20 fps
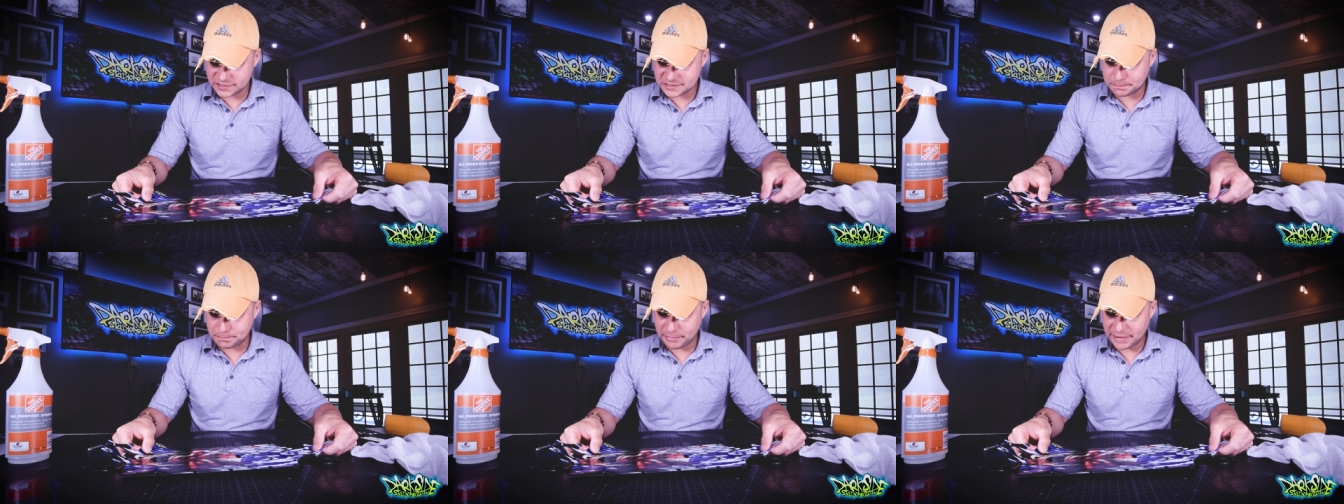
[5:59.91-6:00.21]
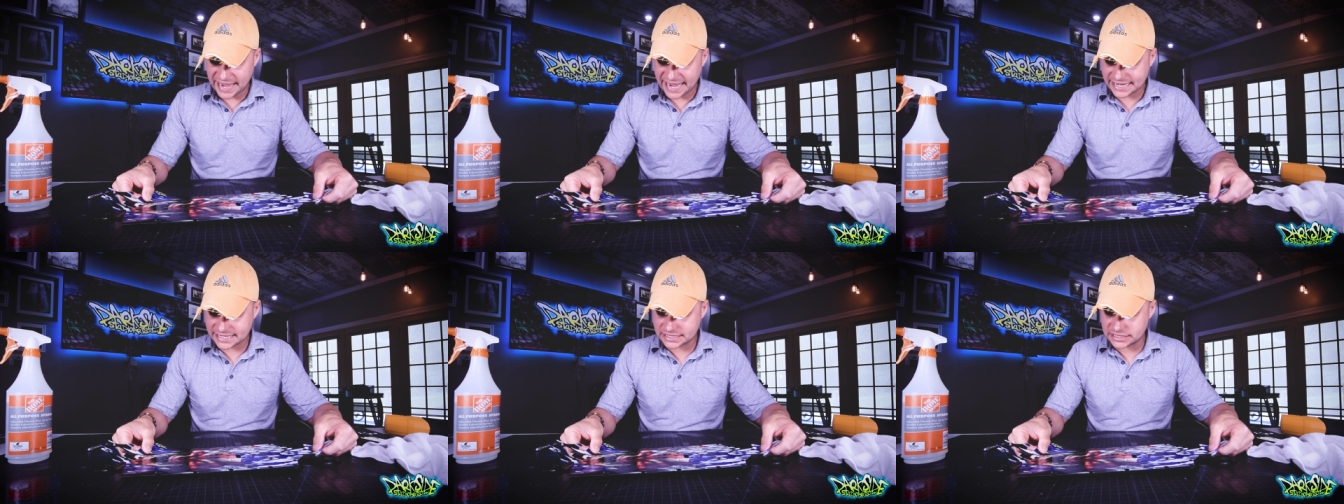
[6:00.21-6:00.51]
is
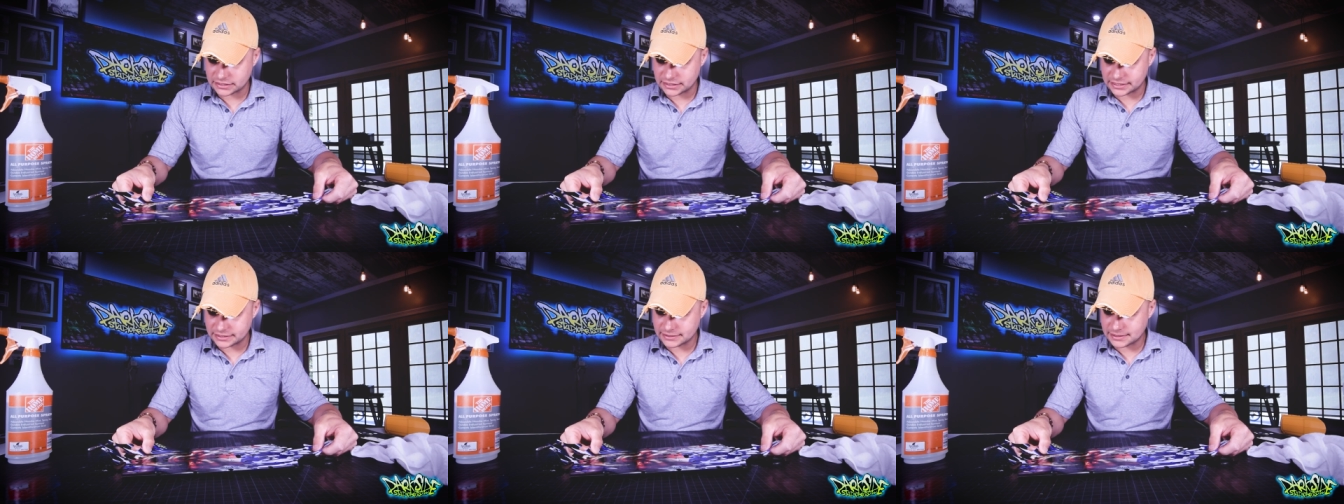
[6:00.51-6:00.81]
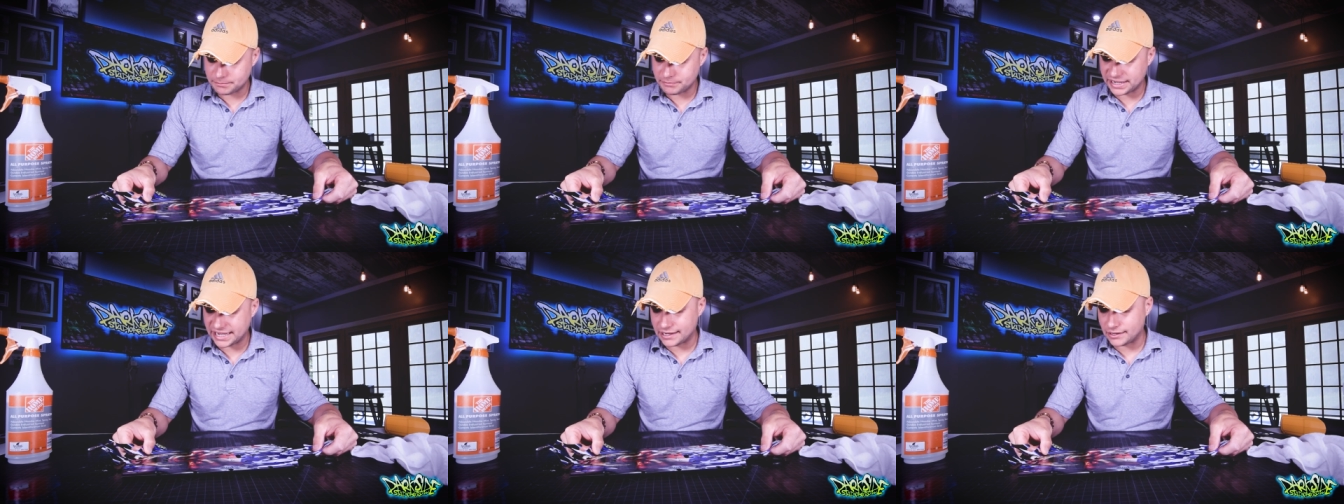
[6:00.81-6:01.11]
back
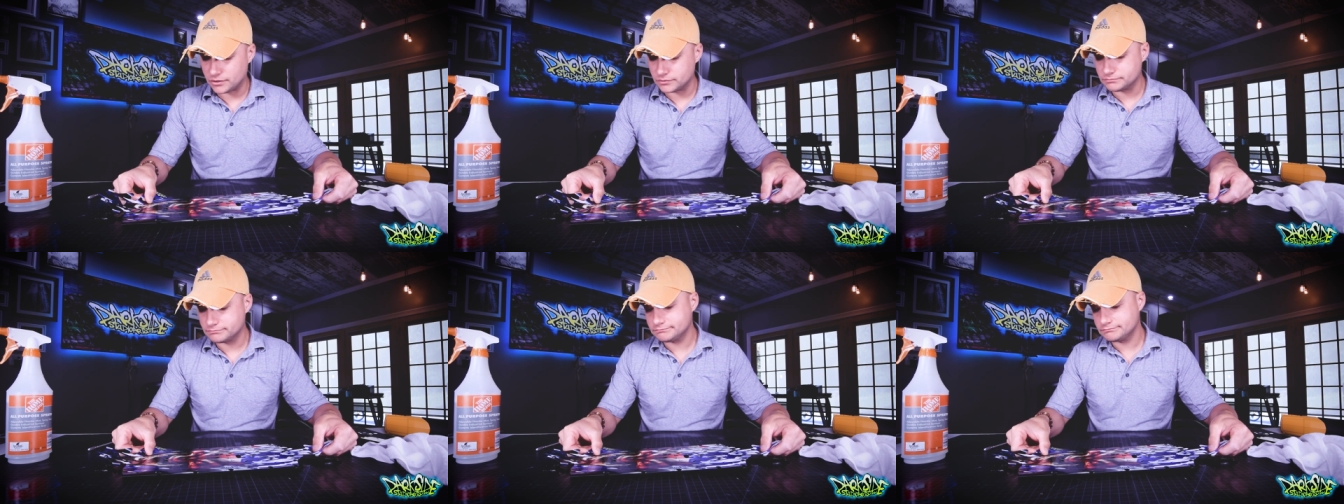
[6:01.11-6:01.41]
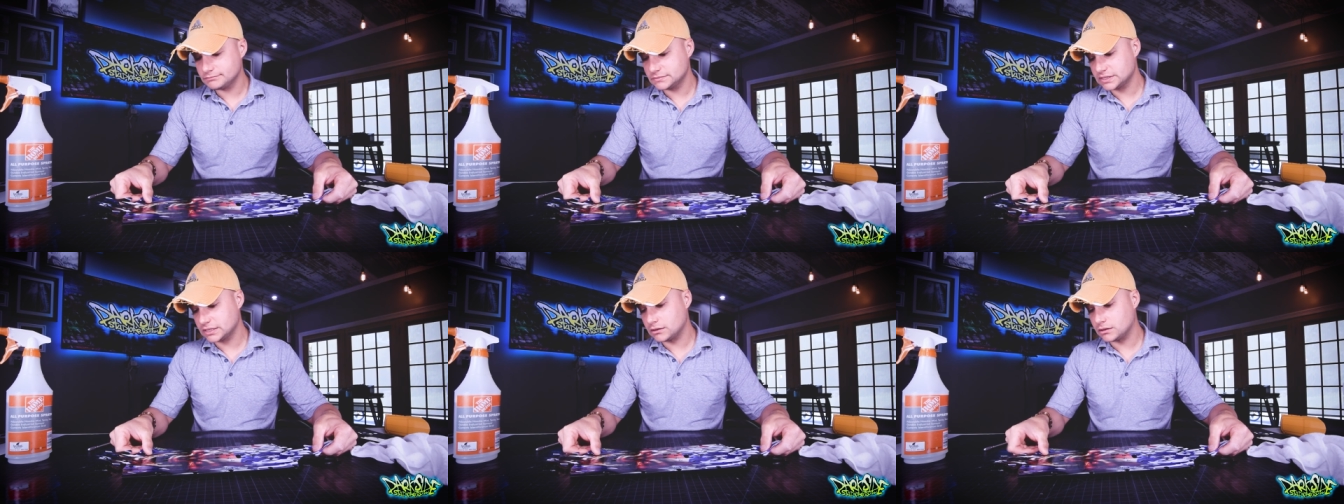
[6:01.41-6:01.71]
cut
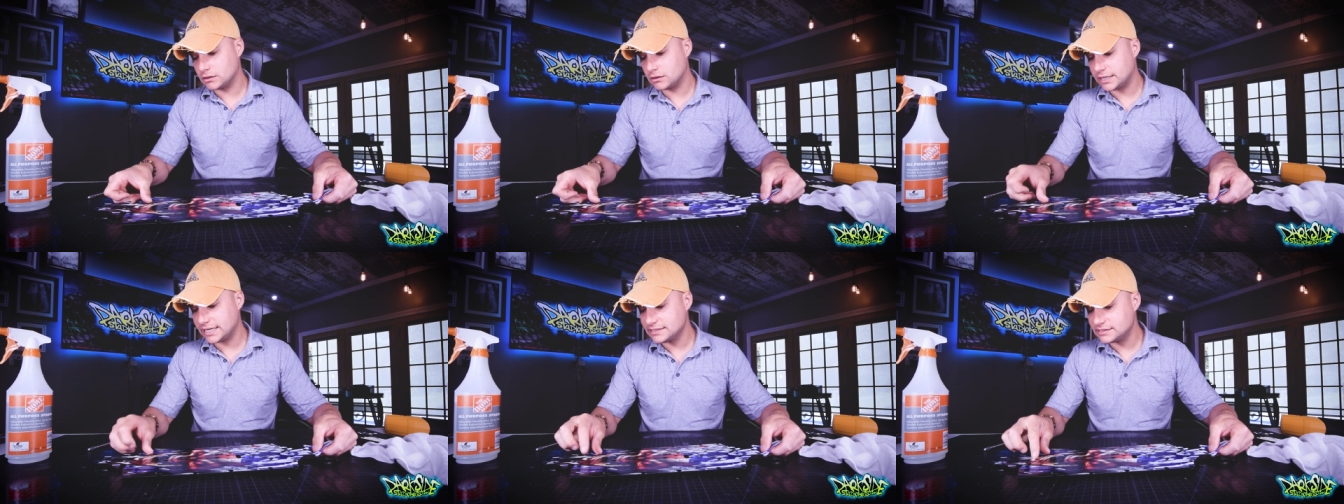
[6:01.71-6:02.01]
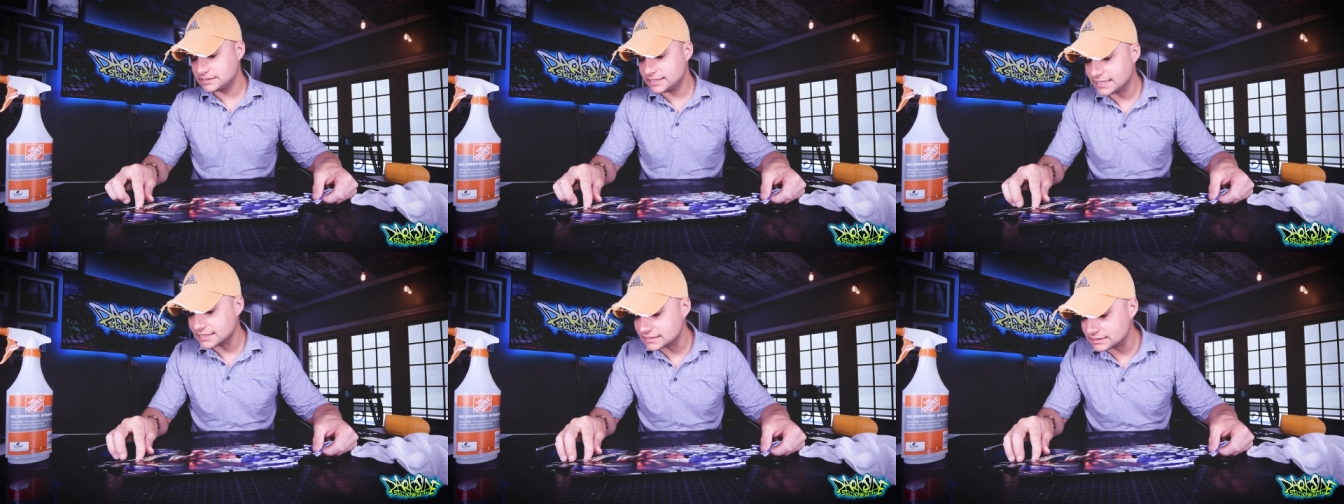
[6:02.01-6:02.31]
about, oh, I'd
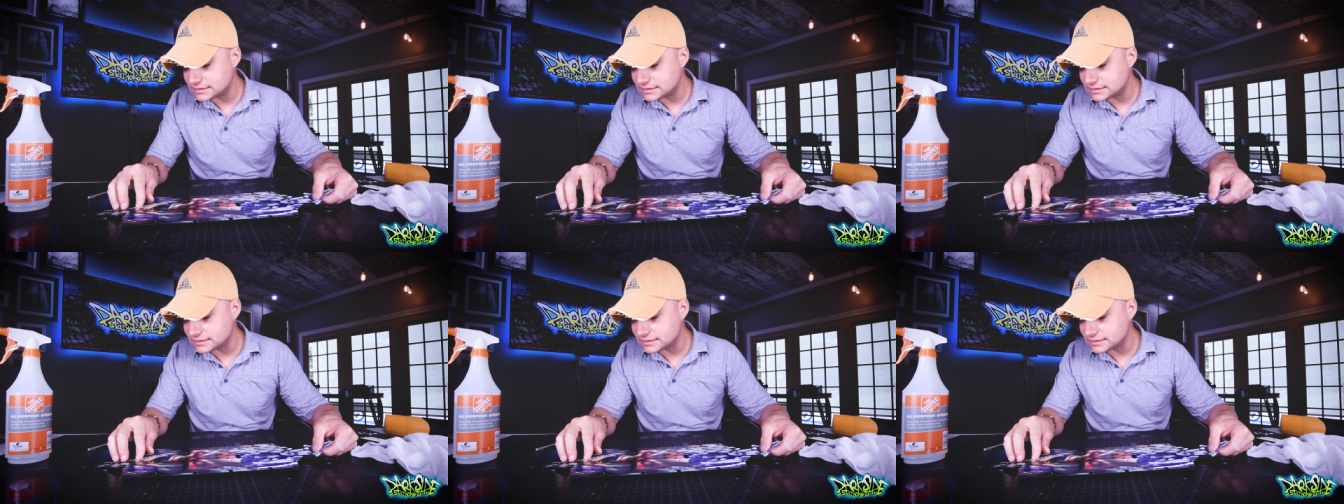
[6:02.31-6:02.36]
say a